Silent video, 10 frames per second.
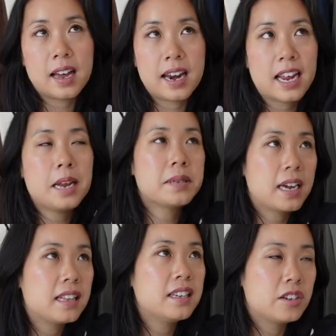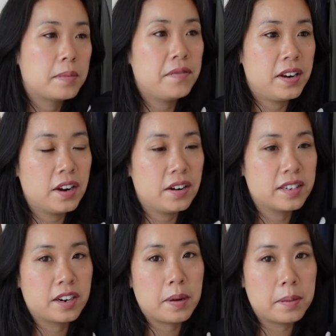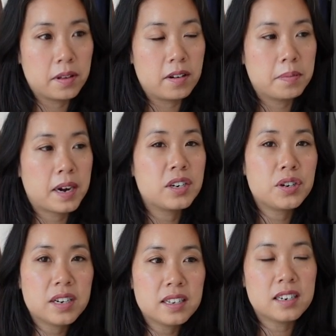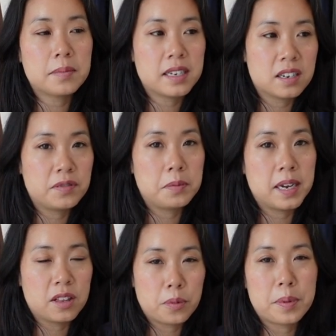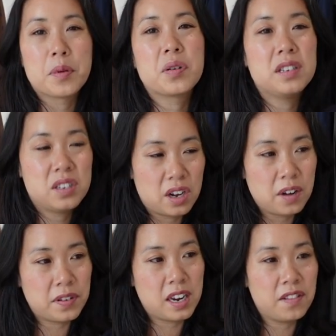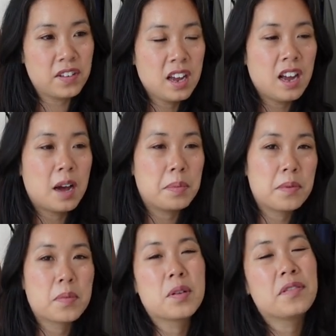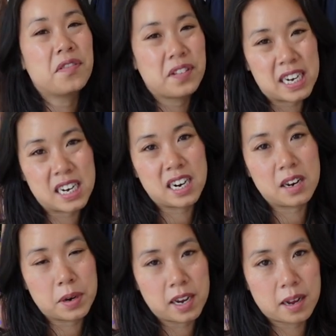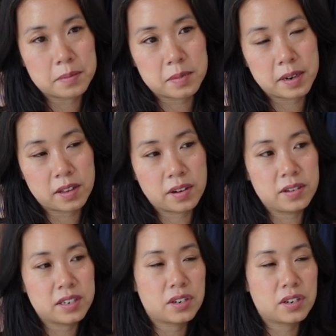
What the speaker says: And I keep saying this on my videos and on my blog, but I do consider myself to be a little bit more conservative, a bit more of a fuddy-duddy when it comes to my clothes.